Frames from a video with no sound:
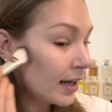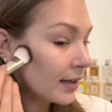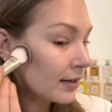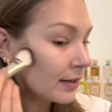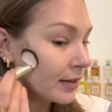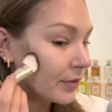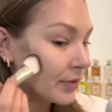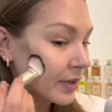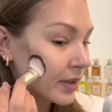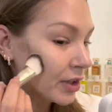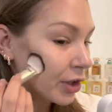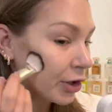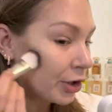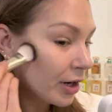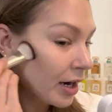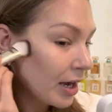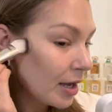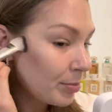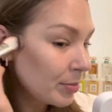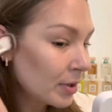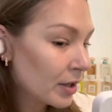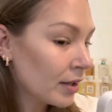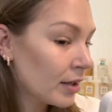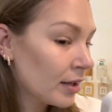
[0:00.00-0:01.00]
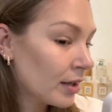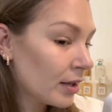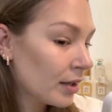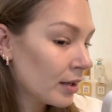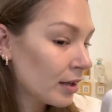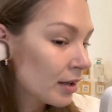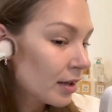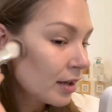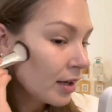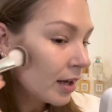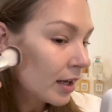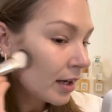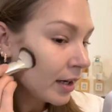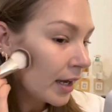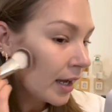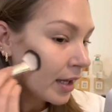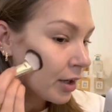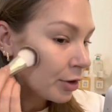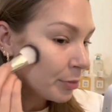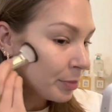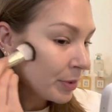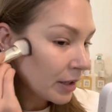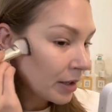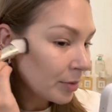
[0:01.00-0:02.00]
I live in Europe, and I had
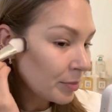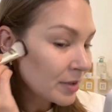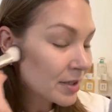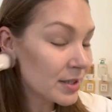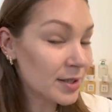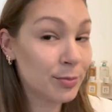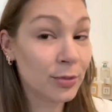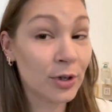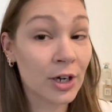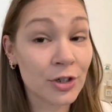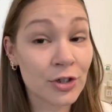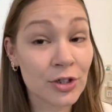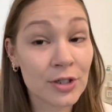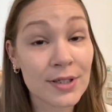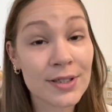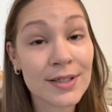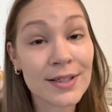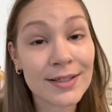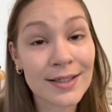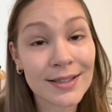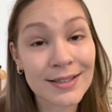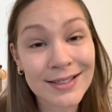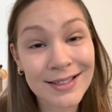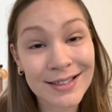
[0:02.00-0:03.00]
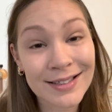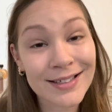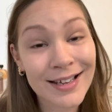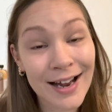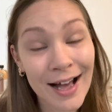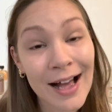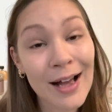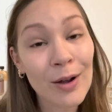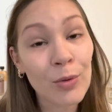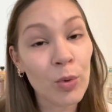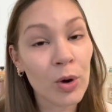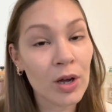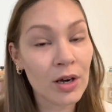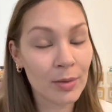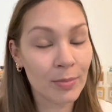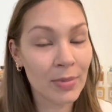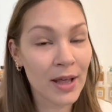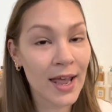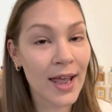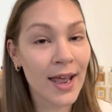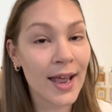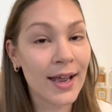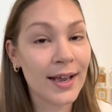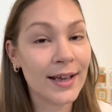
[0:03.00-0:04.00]
her pick up these brushes because I did not want to
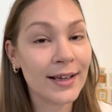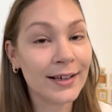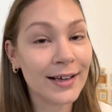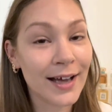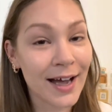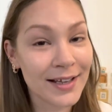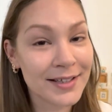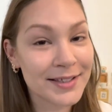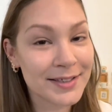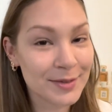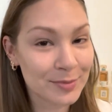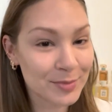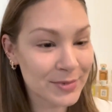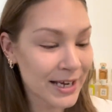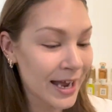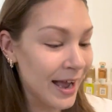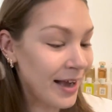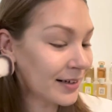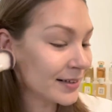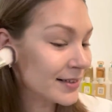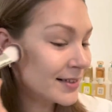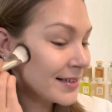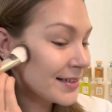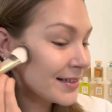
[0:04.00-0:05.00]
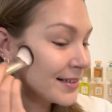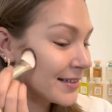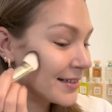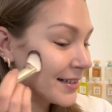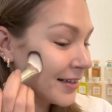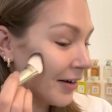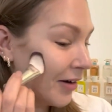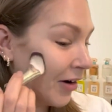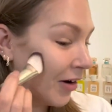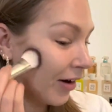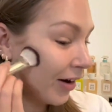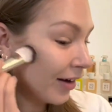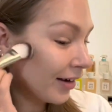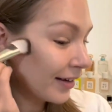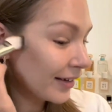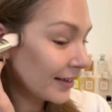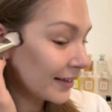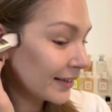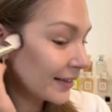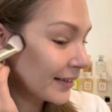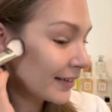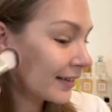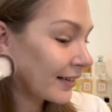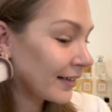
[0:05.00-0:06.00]
pay custom taxes
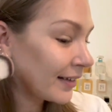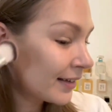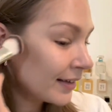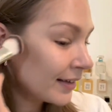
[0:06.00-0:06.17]
on